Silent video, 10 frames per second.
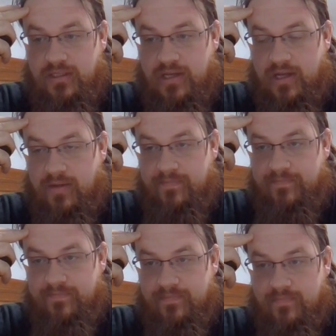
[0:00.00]
um,
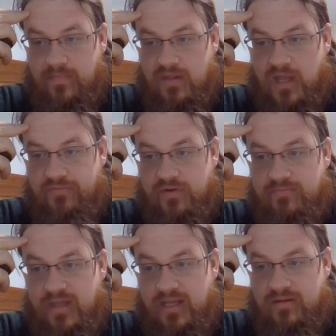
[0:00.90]
every
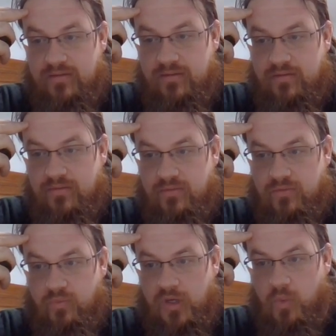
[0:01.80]
minute
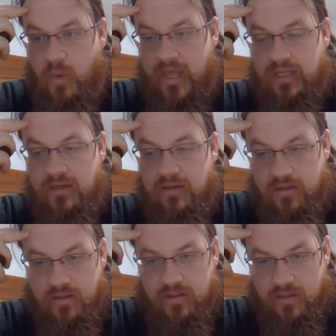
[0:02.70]
we wait
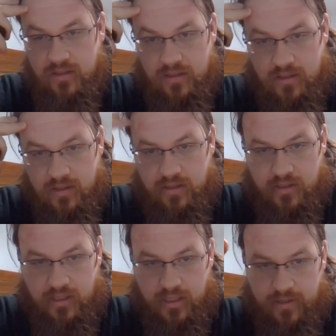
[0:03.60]

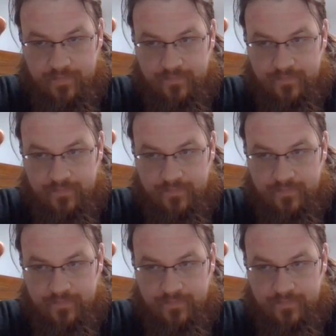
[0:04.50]
uh,